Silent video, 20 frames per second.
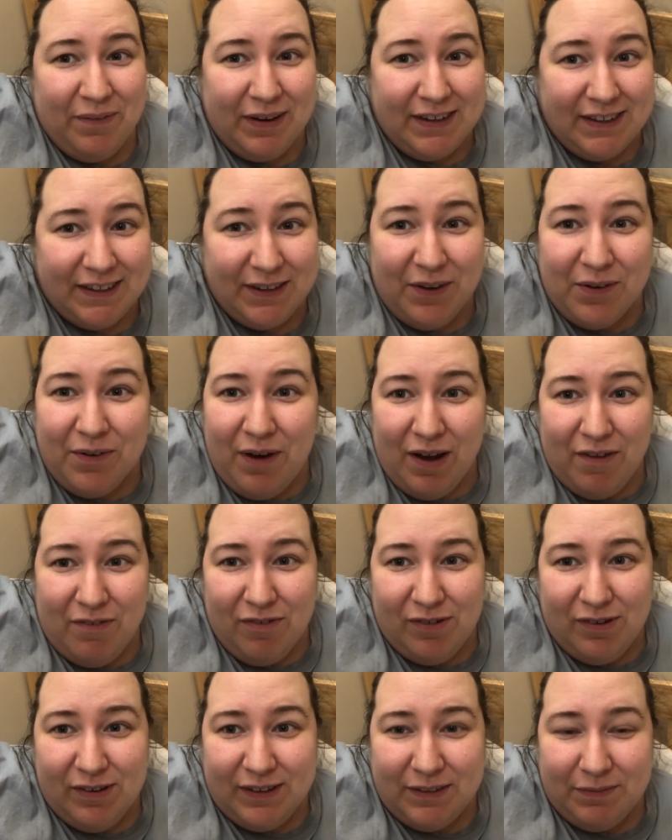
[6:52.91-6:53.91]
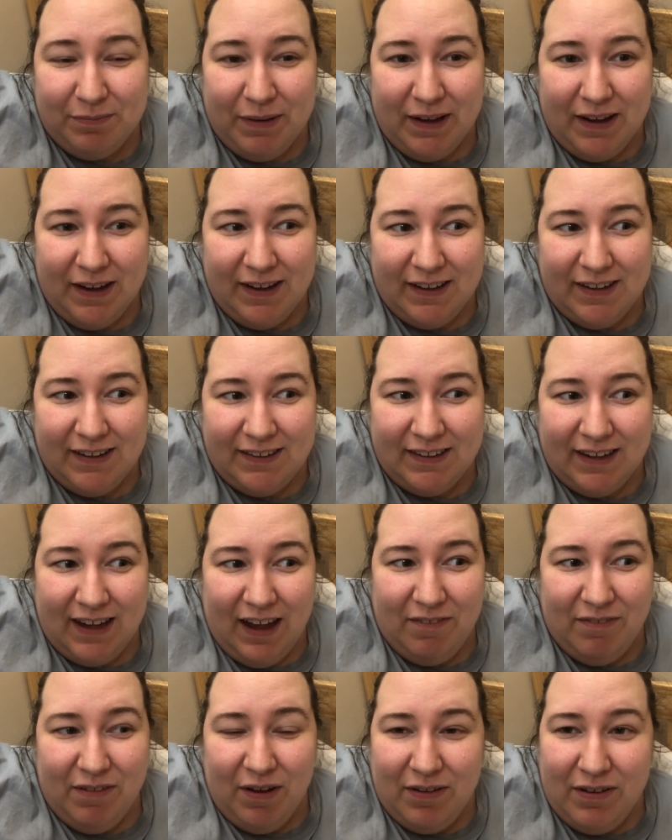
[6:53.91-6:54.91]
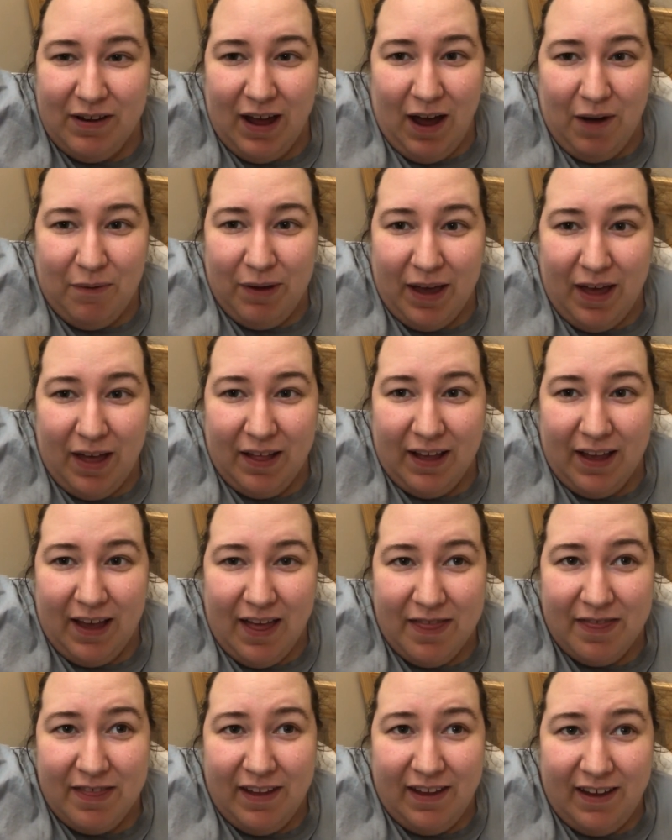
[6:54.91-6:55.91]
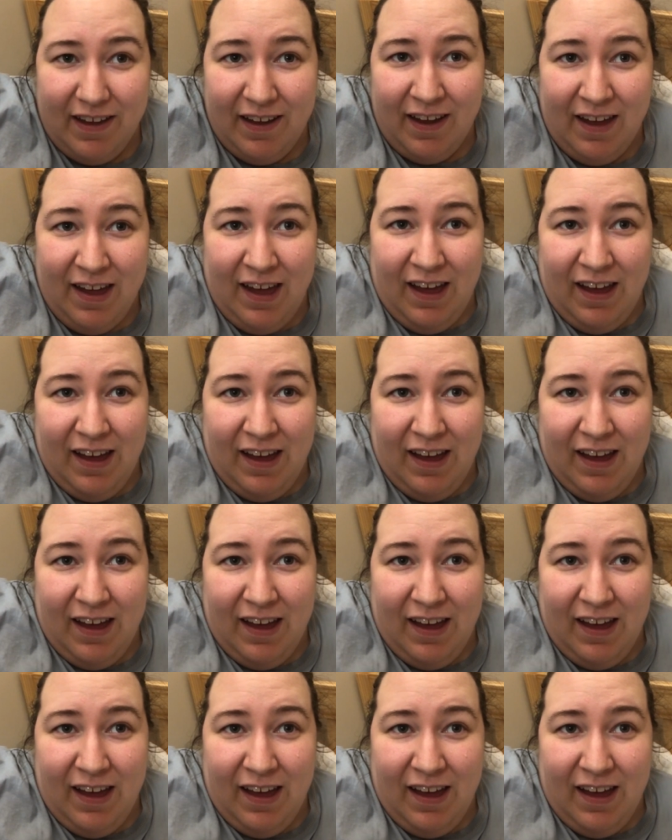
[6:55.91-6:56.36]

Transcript: which is not great for us because I have no idea how we can get there,